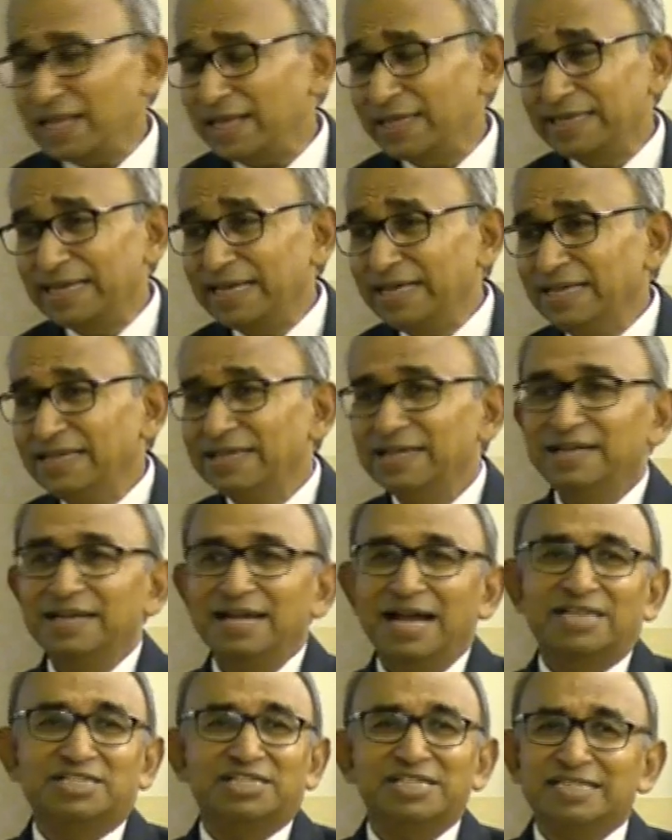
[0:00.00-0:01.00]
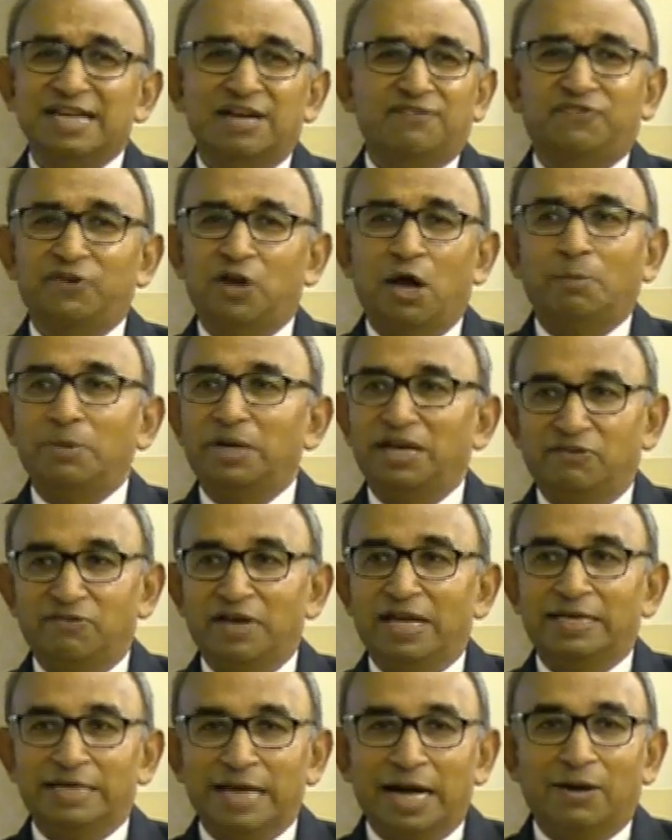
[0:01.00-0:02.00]
Okay, and she's done phenomenally
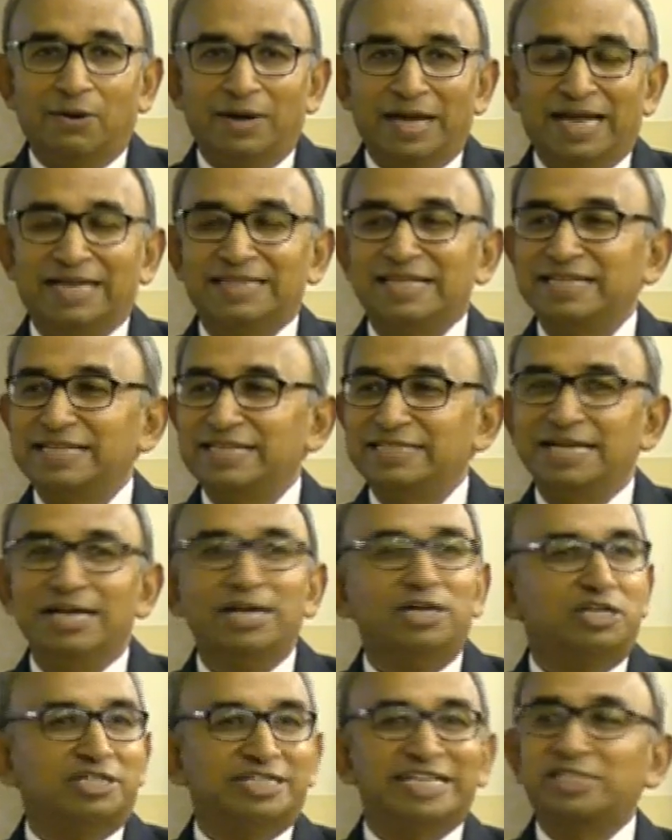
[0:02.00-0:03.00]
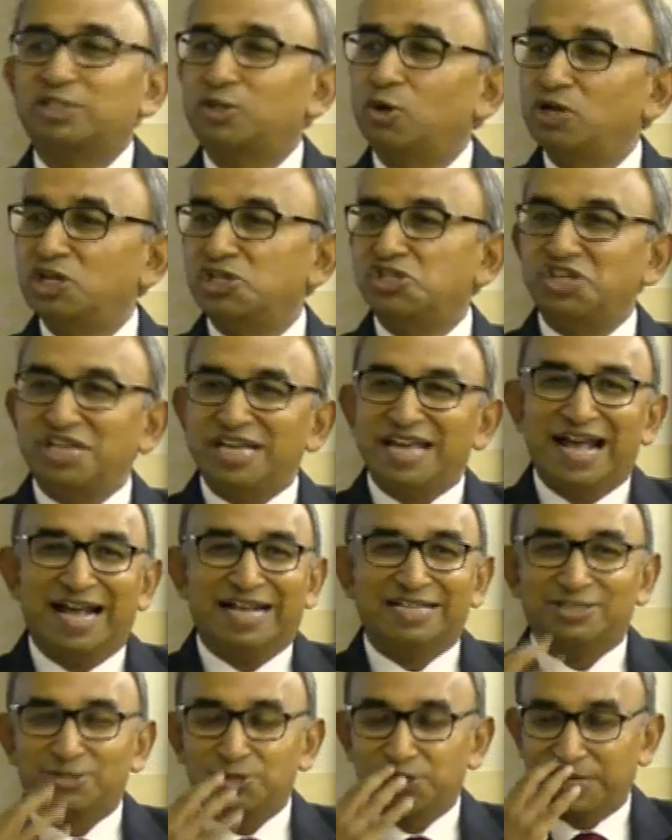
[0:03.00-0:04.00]
well now. And I think there's an interesting story she
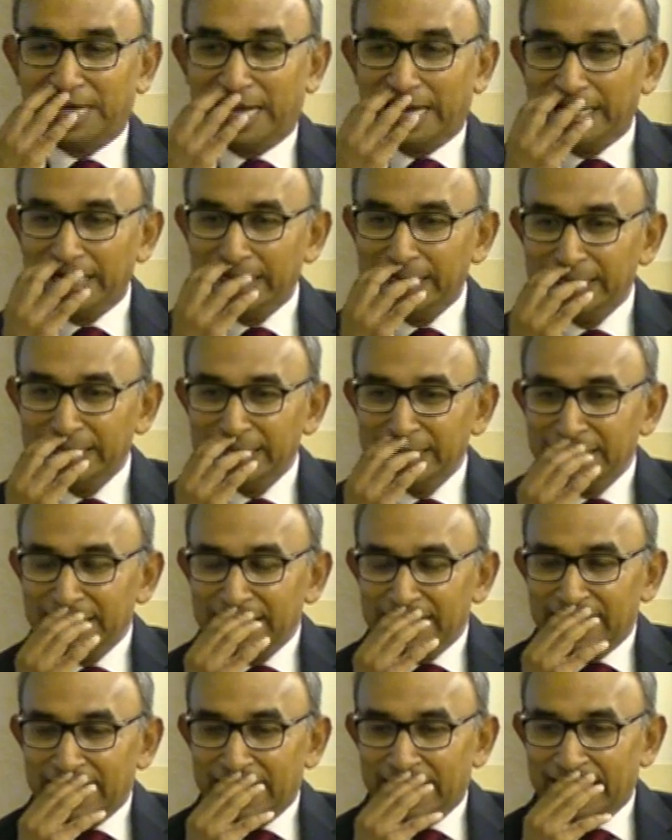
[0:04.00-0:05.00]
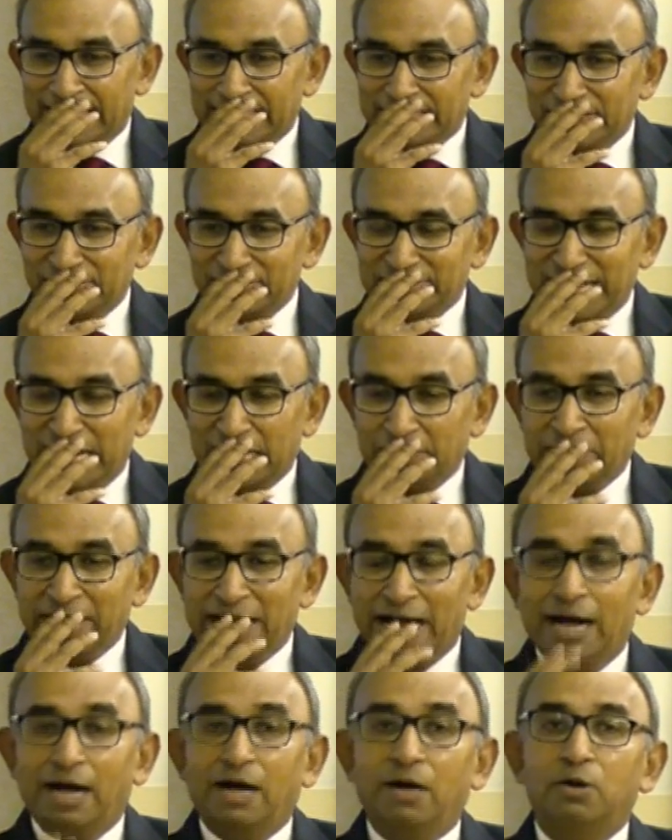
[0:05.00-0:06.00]
has to share. And she was telling me
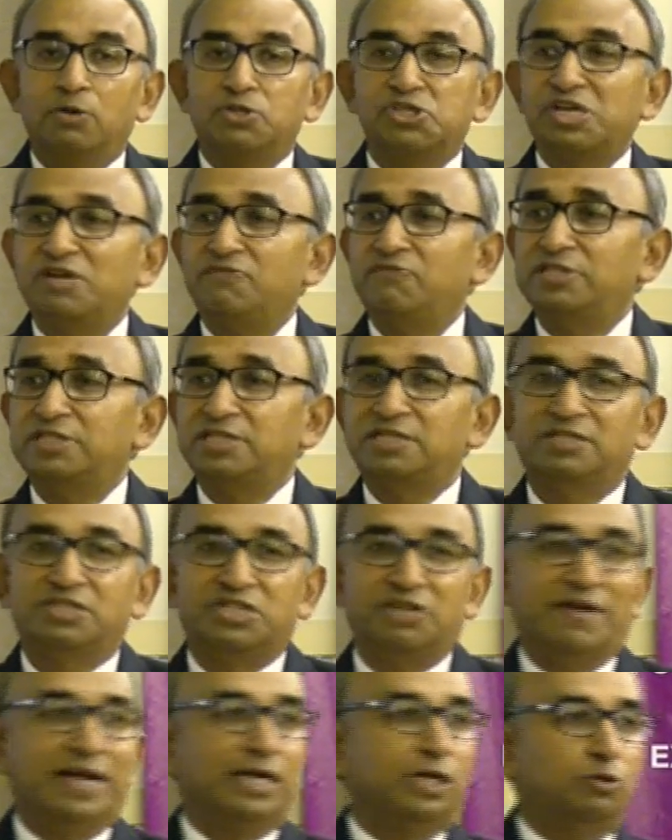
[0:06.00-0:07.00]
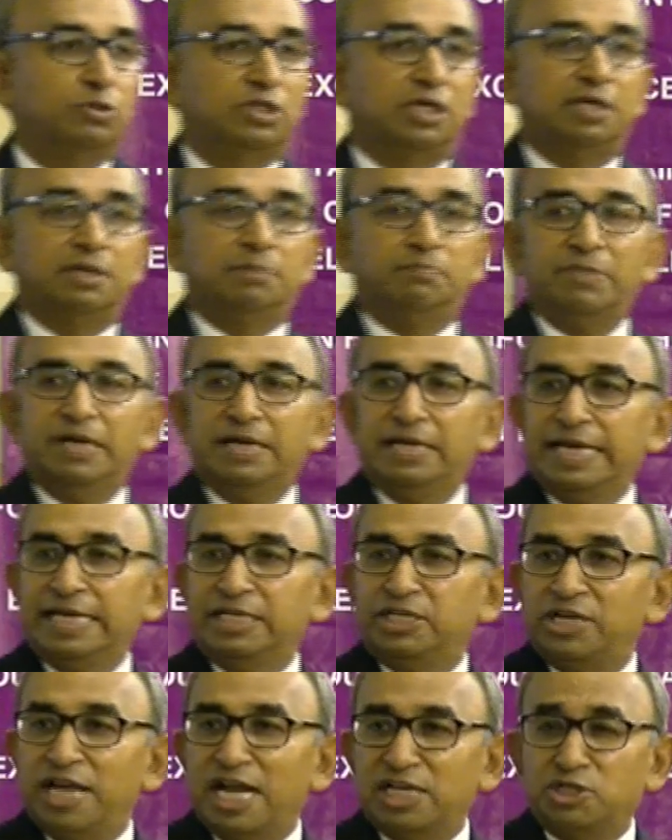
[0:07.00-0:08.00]
how she went to the
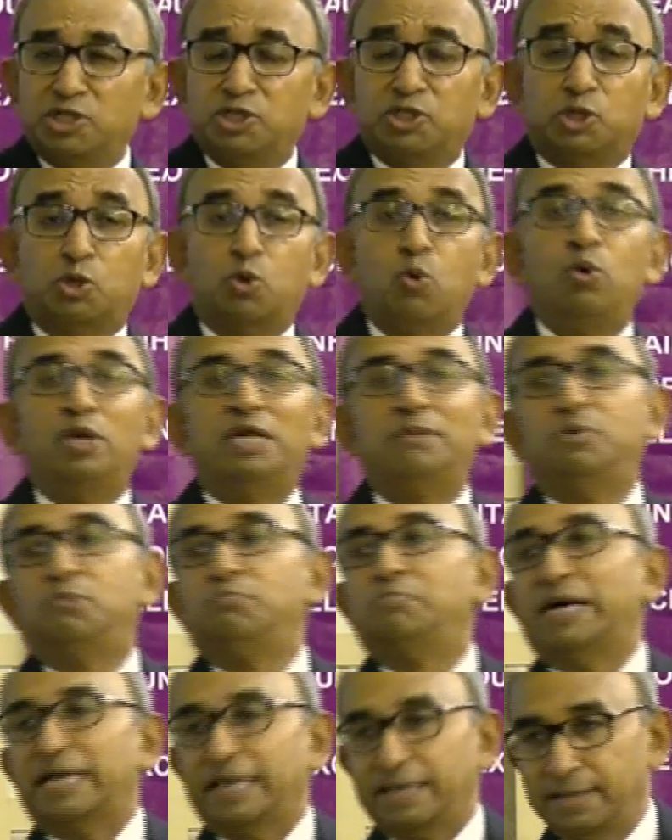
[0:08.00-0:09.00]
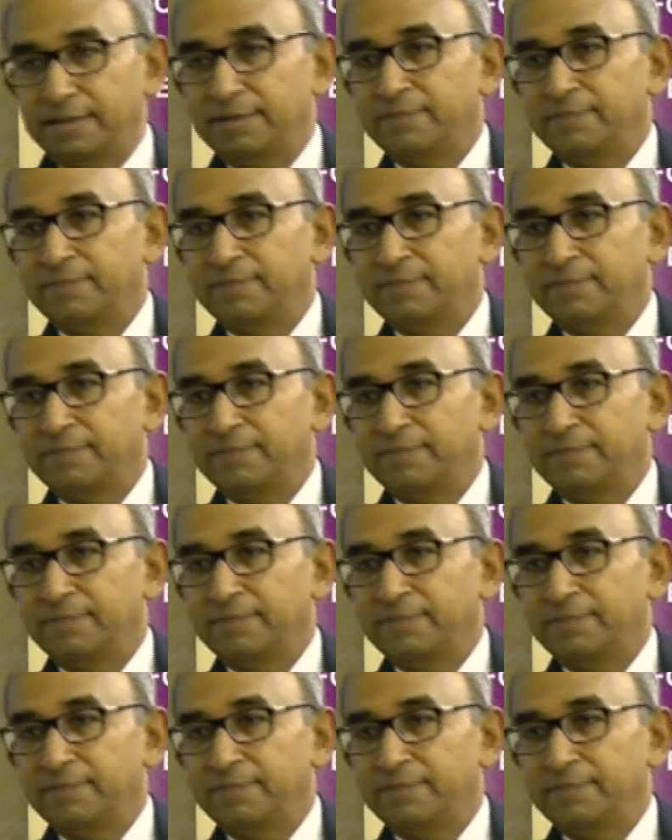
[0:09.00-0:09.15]
international school in Mumbai.